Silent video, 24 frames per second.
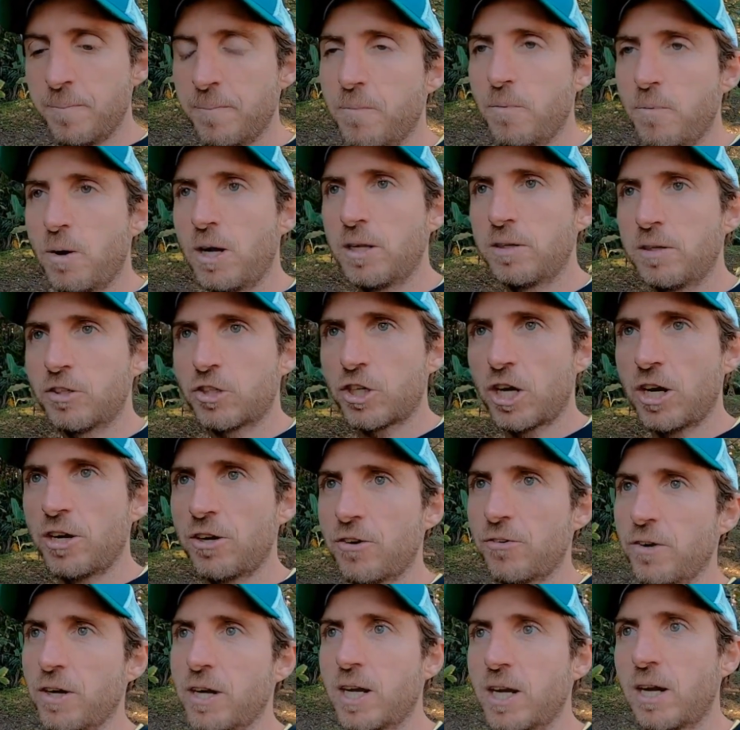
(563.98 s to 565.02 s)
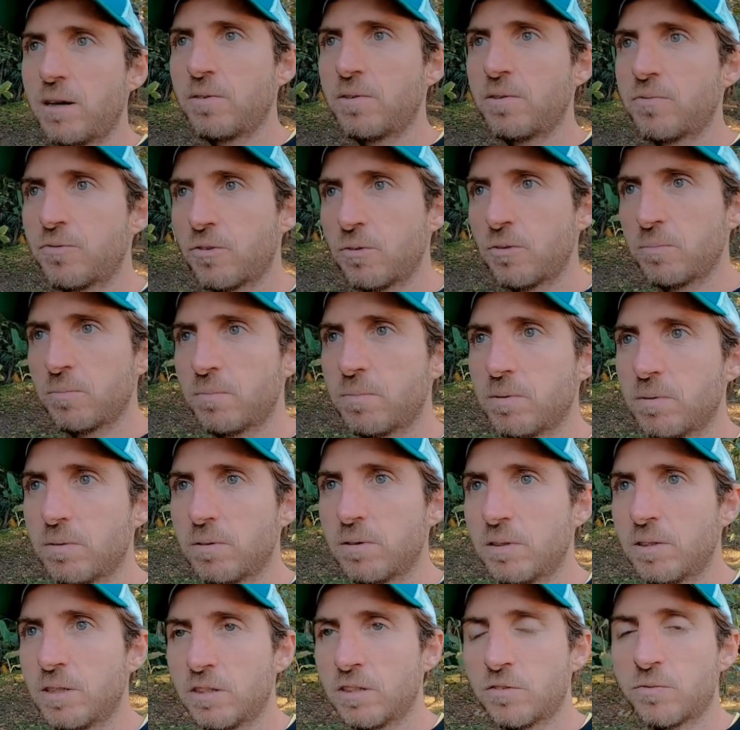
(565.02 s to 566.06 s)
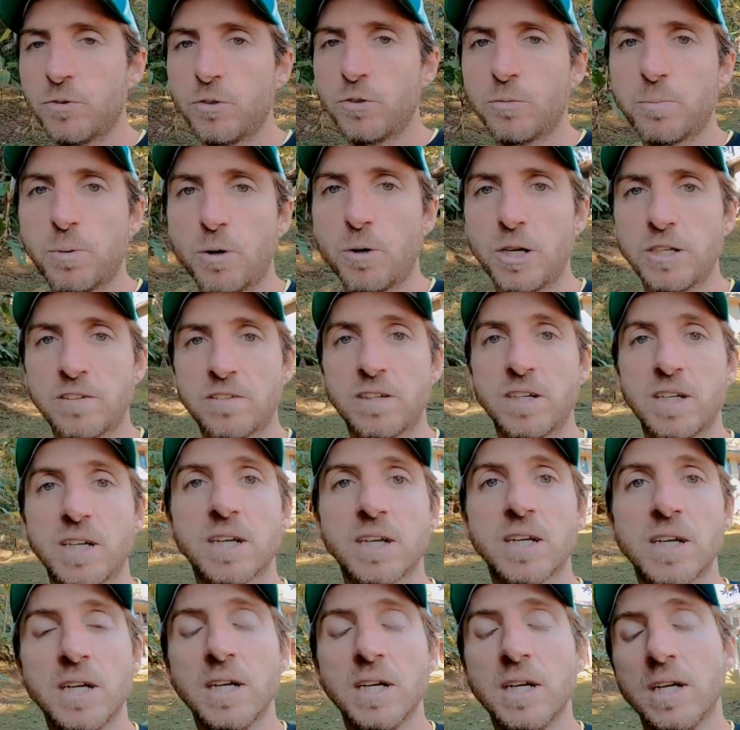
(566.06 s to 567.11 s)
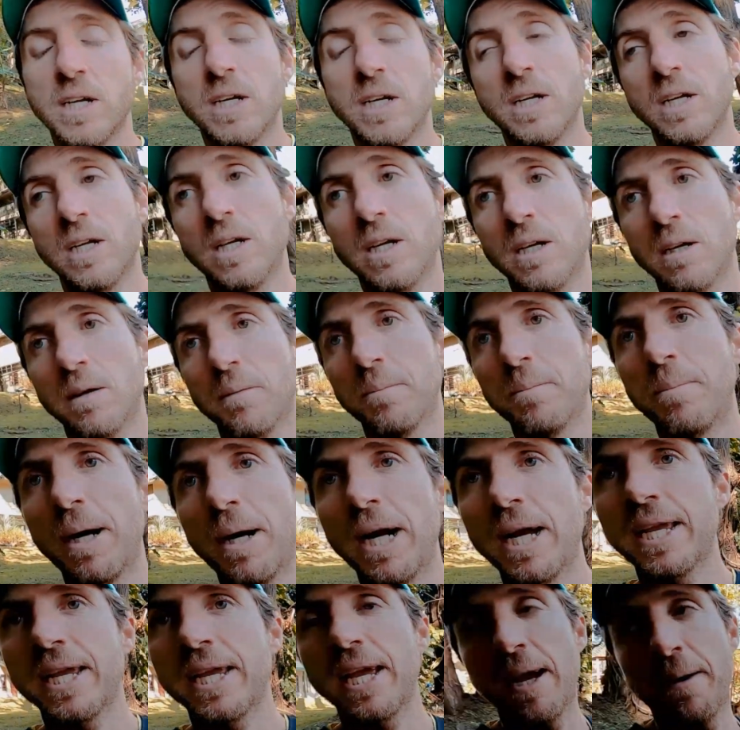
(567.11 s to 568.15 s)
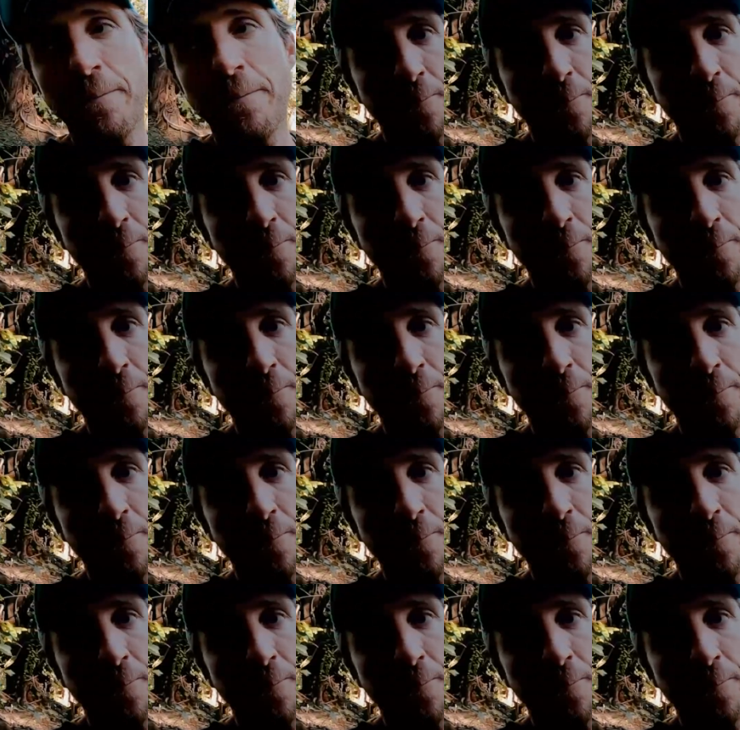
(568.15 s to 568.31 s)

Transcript: while trying to recover from this food poisoning. But yeah,